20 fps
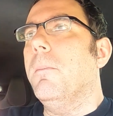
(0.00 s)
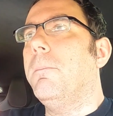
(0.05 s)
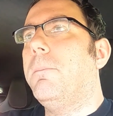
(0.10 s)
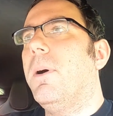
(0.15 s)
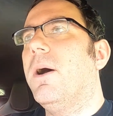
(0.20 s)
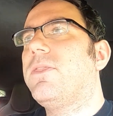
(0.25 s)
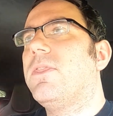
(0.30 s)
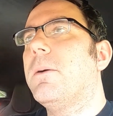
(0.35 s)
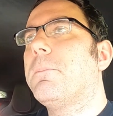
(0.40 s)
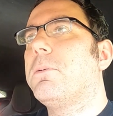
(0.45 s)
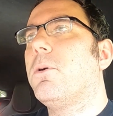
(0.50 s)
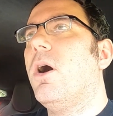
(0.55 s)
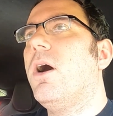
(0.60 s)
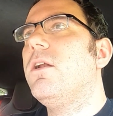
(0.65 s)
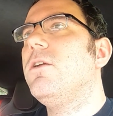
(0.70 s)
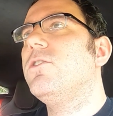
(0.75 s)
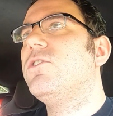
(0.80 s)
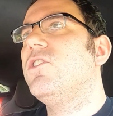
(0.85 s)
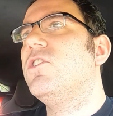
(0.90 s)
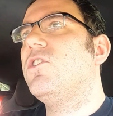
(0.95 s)
But the
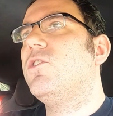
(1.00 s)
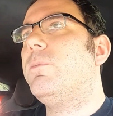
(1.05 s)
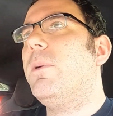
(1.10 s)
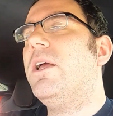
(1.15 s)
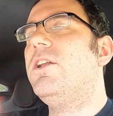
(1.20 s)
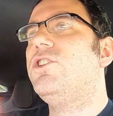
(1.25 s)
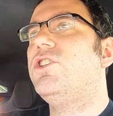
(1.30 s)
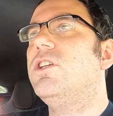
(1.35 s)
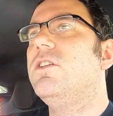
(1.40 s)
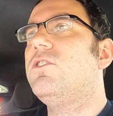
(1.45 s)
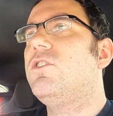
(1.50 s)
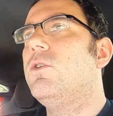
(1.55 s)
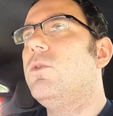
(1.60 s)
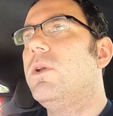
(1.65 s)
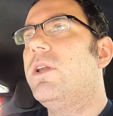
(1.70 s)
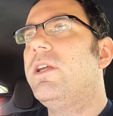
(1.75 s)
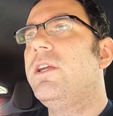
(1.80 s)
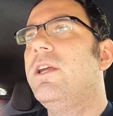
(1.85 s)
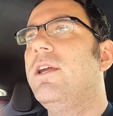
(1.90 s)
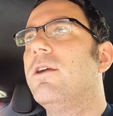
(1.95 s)
broader suspension
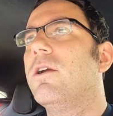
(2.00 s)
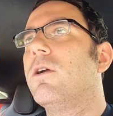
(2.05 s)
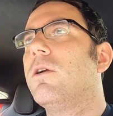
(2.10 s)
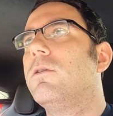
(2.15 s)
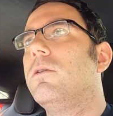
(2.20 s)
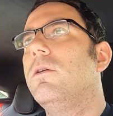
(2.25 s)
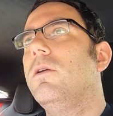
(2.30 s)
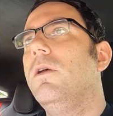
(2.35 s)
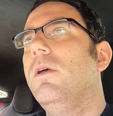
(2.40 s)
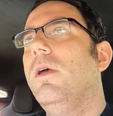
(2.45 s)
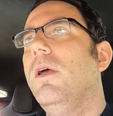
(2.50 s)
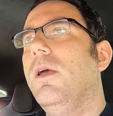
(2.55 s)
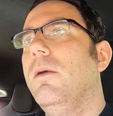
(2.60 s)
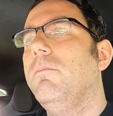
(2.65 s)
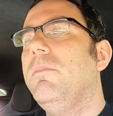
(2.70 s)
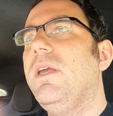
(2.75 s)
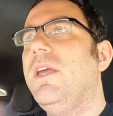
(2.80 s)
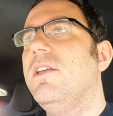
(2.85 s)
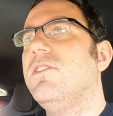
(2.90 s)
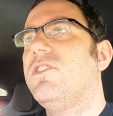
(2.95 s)
tuning here
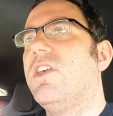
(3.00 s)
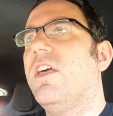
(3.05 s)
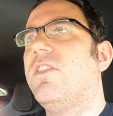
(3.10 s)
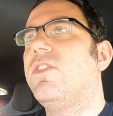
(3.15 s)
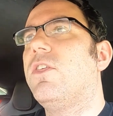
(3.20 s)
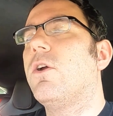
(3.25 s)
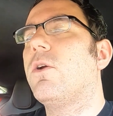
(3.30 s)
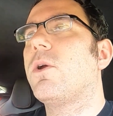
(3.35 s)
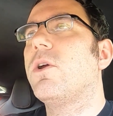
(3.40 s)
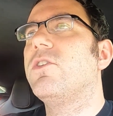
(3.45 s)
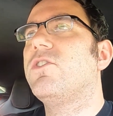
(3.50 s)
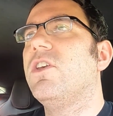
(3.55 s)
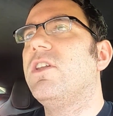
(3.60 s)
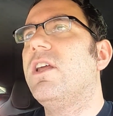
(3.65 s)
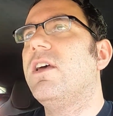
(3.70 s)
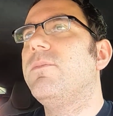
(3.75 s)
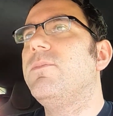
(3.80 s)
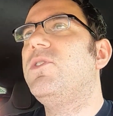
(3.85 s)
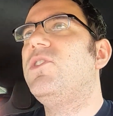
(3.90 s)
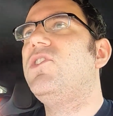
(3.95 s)
means that there is an
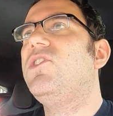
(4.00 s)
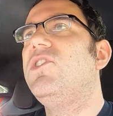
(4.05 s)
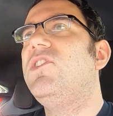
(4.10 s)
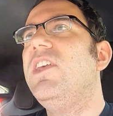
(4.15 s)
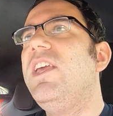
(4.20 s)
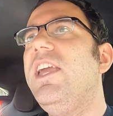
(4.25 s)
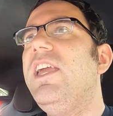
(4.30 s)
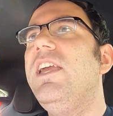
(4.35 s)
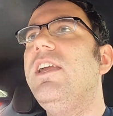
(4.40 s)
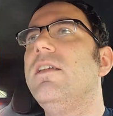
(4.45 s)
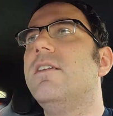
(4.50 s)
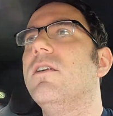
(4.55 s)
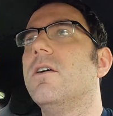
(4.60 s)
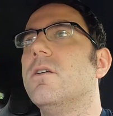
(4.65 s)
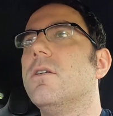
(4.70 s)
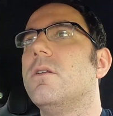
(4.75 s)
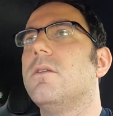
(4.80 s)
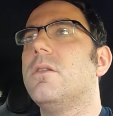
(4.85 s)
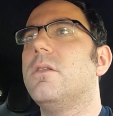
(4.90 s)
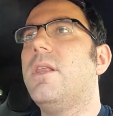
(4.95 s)
obscene
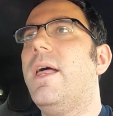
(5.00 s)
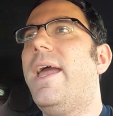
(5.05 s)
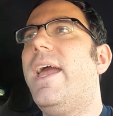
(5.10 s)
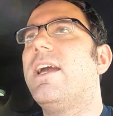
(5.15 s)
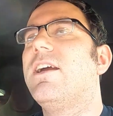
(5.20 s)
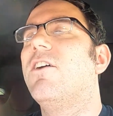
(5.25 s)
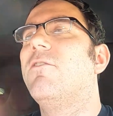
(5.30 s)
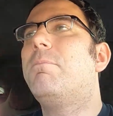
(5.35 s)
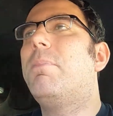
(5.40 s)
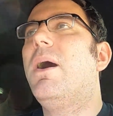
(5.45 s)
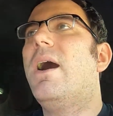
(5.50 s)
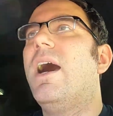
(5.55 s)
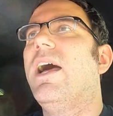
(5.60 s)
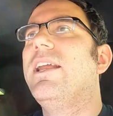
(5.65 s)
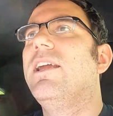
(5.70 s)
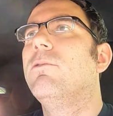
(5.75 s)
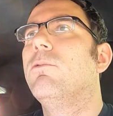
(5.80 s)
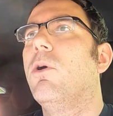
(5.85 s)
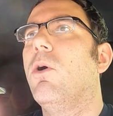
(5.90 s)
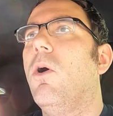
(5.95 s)
lack of
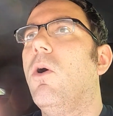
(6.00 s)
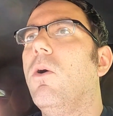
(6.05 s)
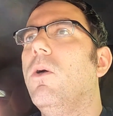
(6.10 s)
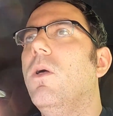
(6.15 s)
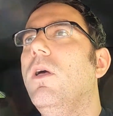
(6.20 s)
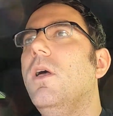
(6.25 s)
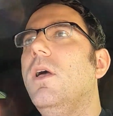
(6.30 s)
body roll,